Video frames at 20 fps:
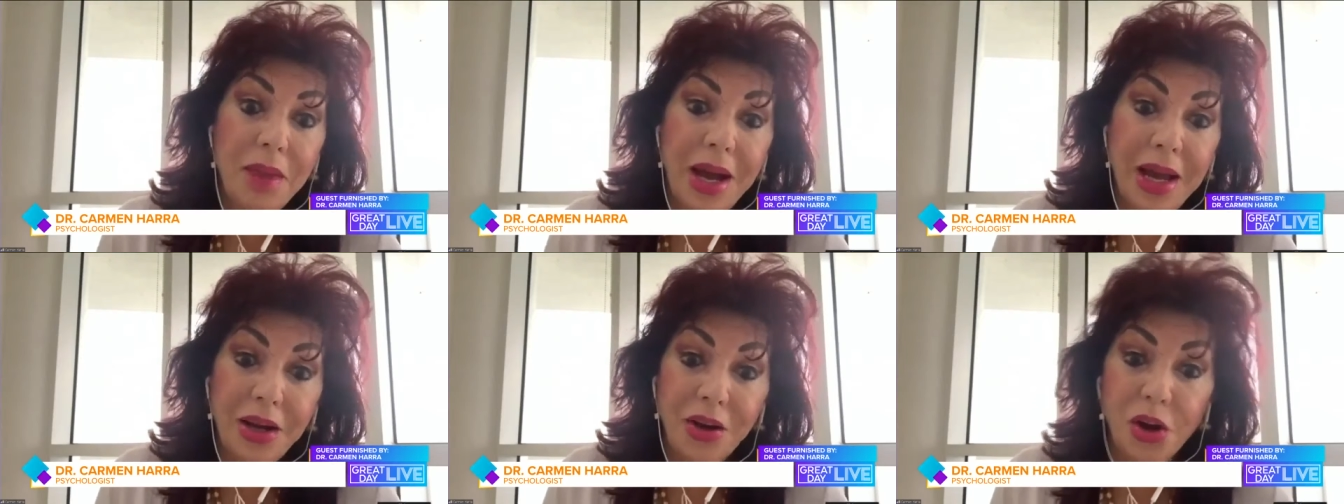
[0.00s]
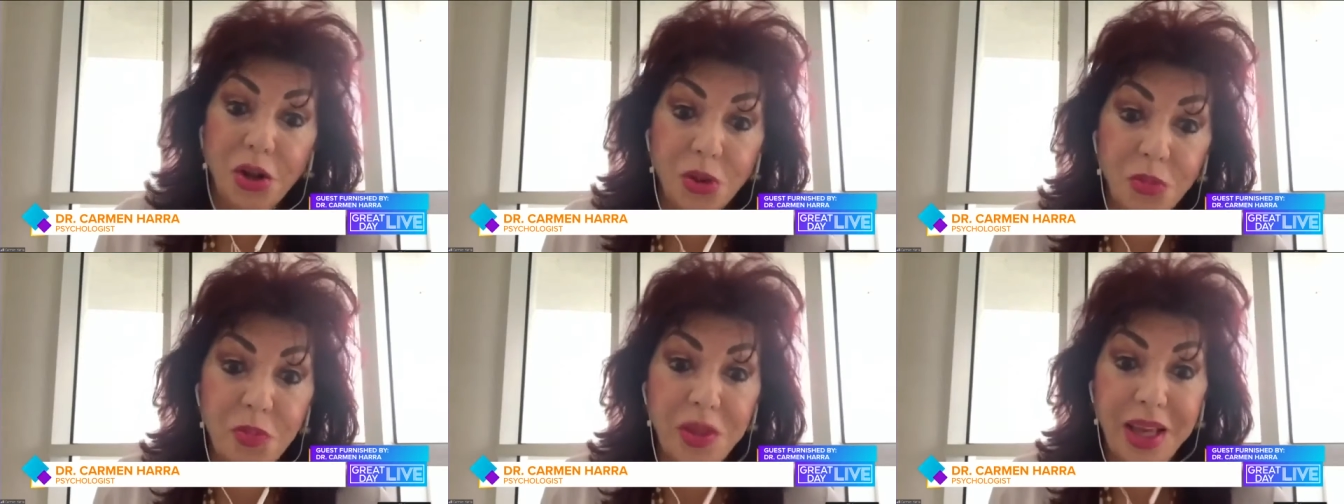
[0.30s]
might
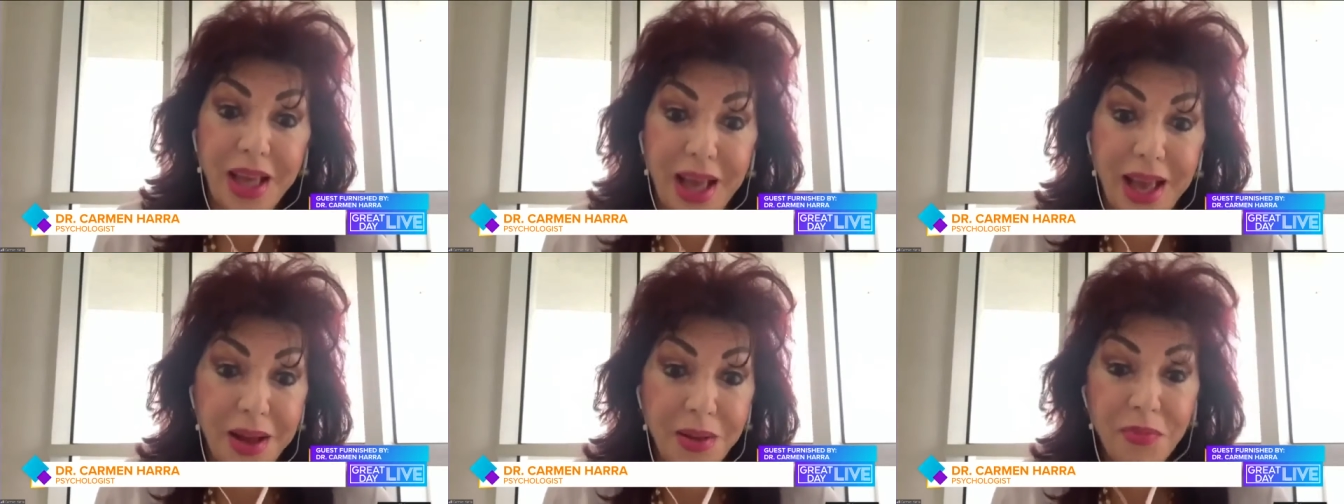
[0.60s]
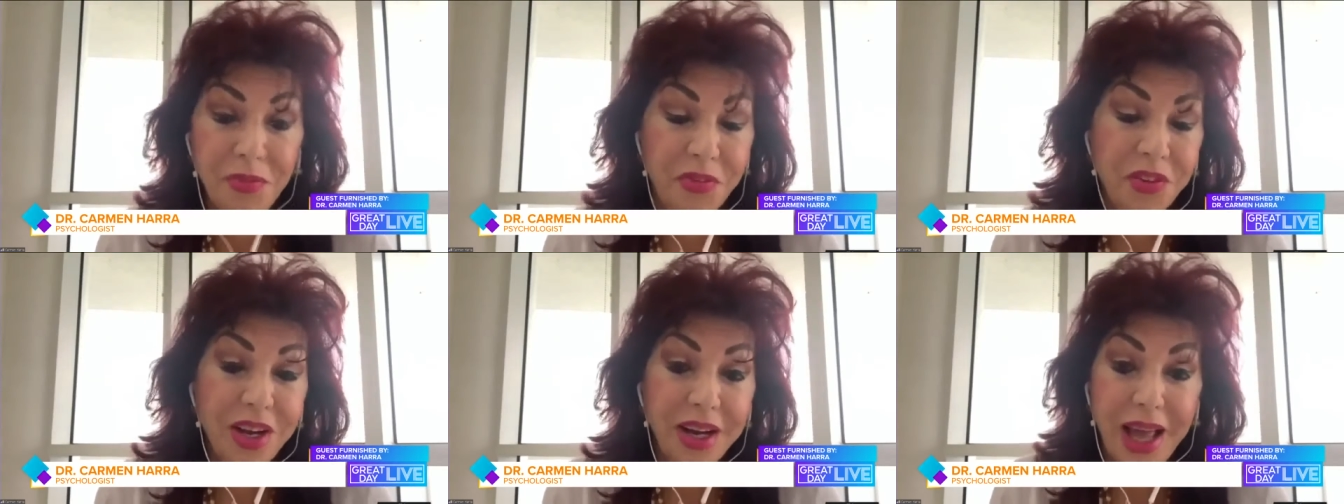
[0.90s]
not be ha-
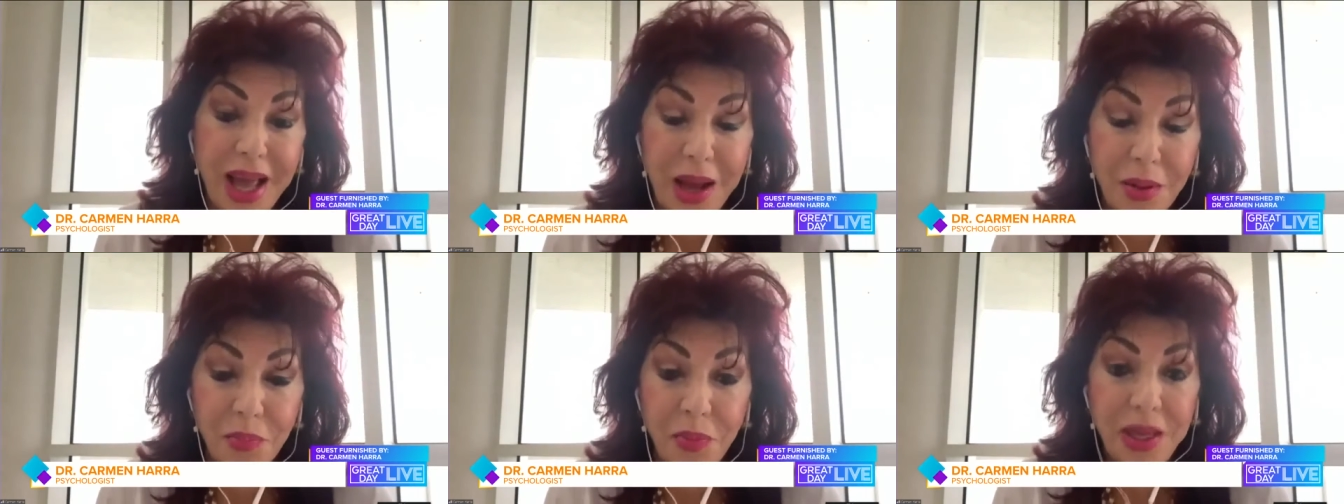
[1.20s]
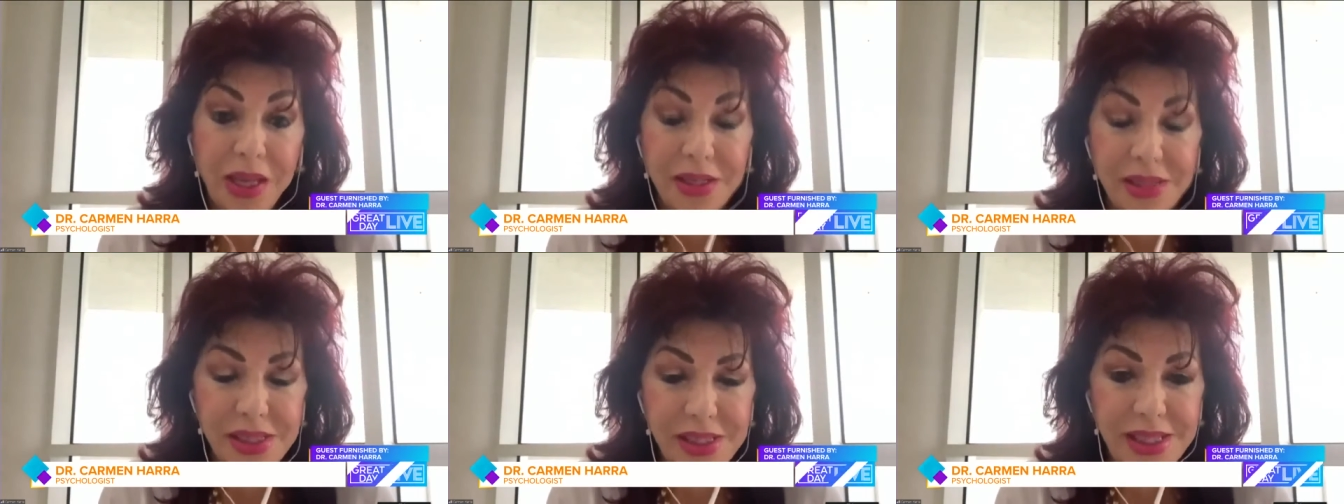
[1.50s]
feel
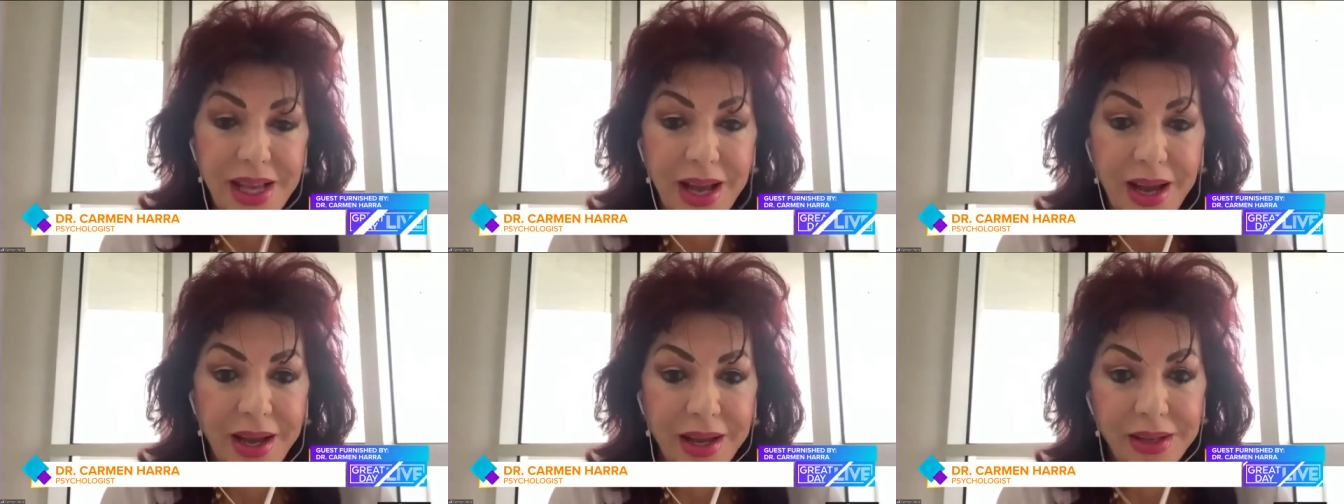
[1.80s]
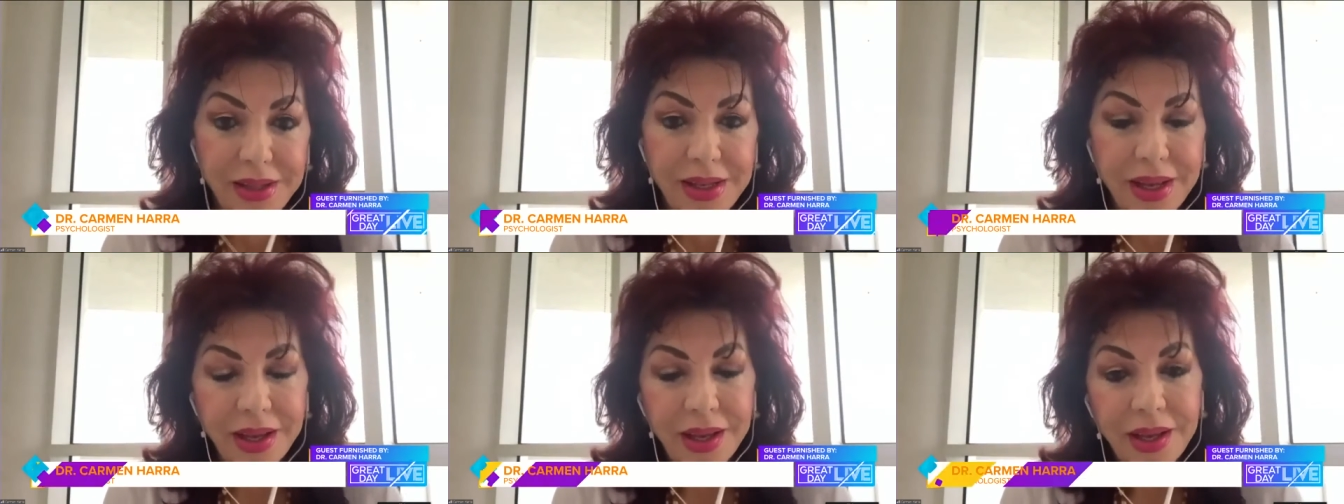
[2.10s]
happy inside